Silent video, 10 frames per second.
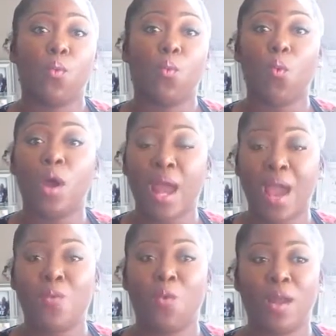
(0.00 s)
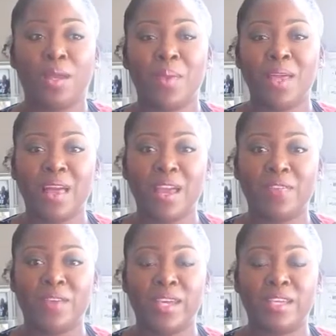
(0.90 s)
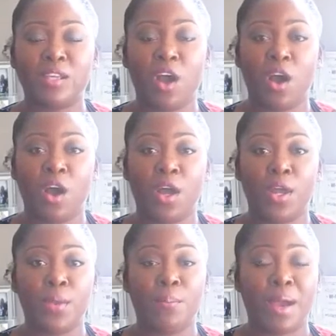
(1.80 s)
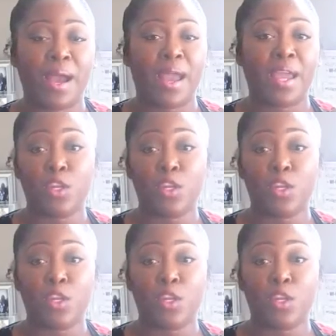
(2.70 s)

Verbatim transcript: what I want in my life is on my